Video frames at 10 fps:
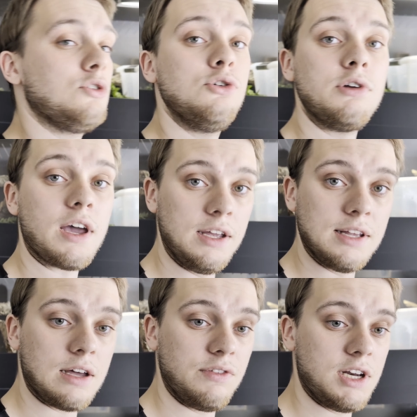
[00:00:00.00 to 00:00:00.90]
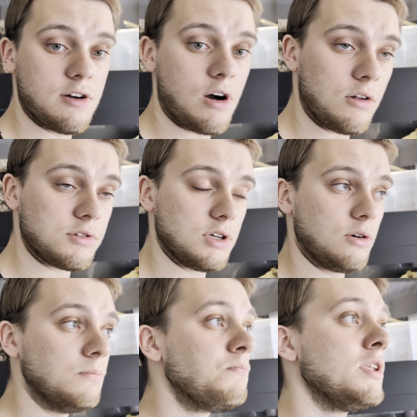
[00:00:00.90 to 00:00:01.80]
Sukuna in that video
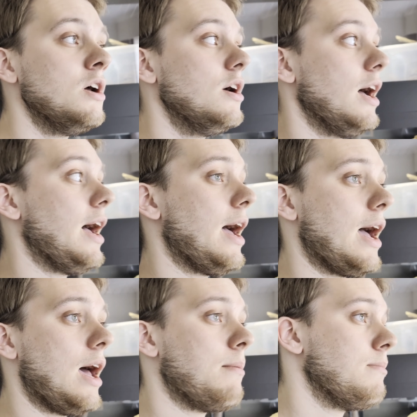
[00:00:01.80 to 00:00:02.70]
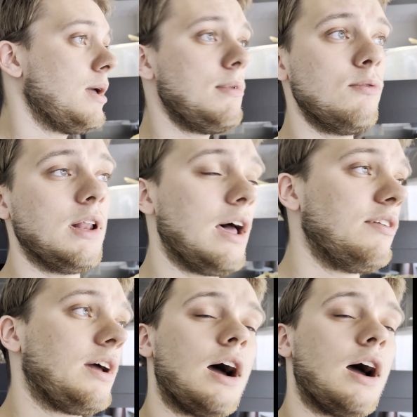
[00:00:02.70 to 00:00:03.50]
also. Maybe we'll have